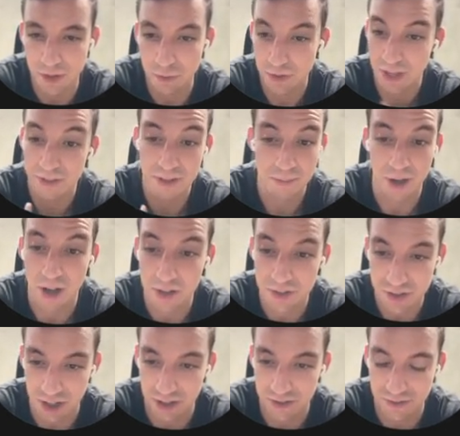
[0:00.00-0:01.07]
without them
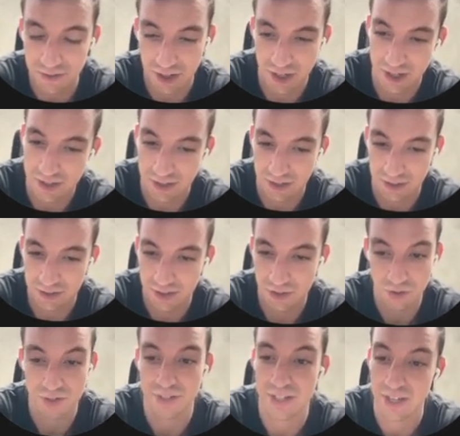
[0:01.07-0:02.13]
asking for anything.
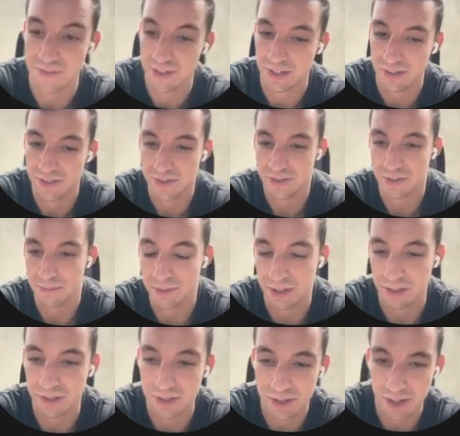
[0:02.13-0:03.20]
You're just giving
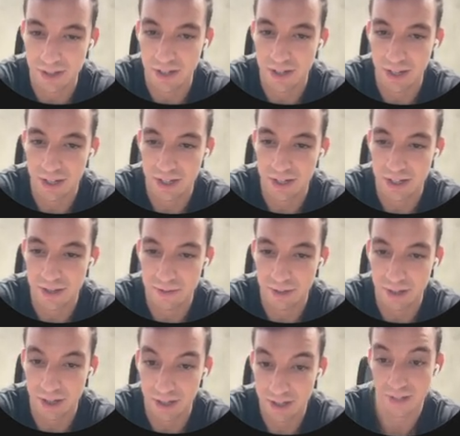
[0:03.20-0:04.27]
something, and then they can either be
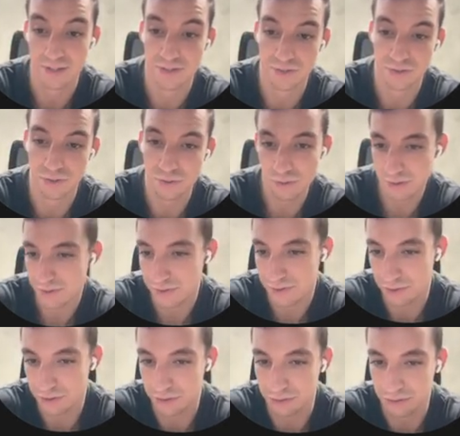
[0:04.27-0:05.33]
like, yeah, this is cool, or this
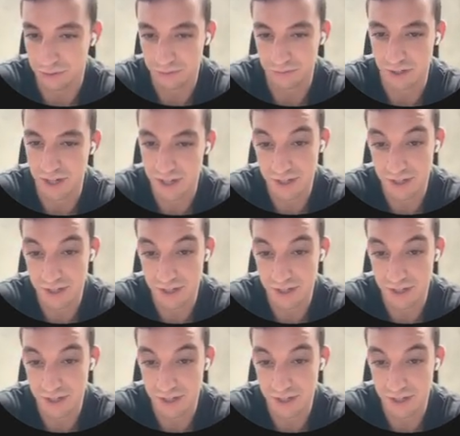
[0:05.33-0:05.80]
is not cool, right?